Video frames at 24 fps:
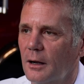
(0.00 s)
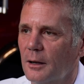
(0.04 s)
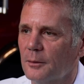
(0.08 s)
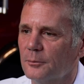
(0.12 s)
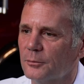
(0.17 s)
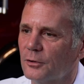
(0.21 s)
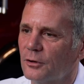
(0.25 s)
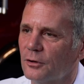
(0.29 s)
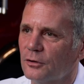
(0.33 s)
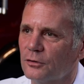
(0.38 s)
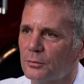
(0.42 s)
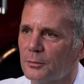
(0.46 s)

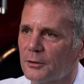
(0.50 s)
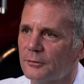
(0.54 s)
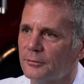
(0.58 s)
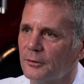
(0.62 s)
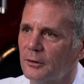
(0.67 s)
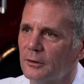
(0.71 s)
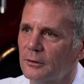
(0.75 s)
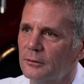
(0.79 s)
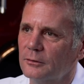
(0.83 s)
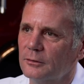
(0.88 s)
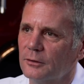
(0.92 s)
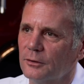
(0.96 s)
I'm Chris
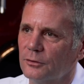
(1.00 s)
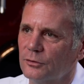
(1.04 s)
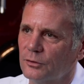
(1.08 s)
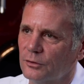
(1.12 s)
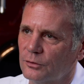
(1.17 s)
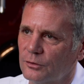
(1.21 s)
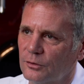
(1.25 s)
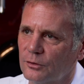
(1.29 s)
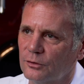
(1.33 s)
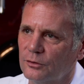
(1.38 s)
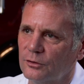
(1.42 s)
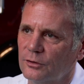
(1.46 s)
McFall,
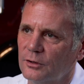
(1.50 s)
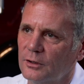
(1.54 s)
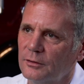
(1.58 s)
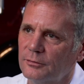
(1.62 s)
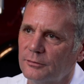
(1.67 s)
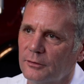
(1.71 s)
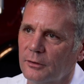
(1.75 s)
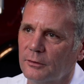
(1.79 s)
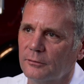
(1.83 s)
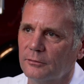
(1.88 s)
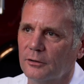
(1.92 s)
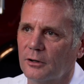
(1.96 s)
assistant
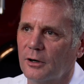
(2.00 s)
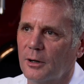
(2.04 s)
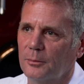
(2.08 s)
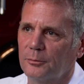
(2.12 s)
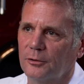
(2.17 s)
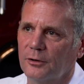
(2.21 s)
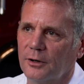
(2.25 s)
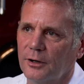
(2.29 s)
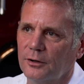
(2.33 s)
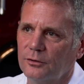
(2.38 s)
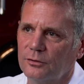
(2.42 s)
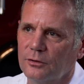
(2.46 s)
chief over
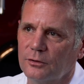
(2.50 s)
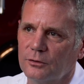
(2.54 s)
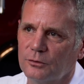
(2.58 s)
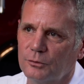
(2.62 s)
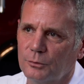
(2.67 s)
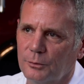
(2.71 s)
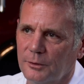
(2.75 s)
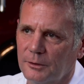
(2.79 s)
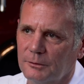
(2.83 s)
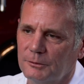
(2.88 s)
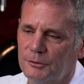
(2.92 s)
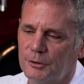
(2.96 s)

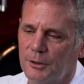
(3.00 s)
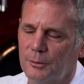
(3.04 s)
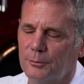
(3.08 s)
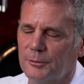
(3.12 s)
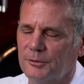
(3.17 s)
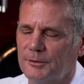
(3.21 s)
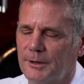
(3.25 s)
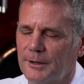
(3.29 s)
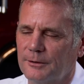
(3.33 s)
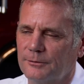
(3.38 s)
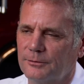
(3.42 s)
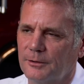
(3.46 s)
operations with
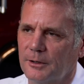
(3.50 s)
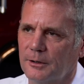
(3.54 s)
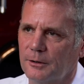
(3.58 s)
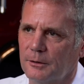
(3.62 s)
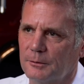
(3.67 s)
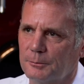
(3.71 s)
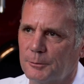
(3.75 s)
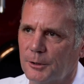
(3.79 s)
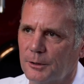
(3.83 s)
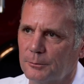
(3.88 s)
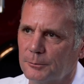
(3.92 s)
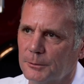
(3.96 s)
Germantown Fire
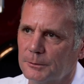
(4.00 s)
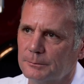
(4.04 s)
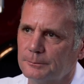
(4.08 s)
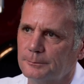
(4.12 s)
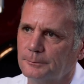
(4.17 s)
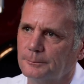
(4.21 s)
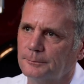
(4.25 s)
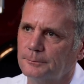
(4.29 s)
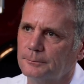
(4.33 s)
Department.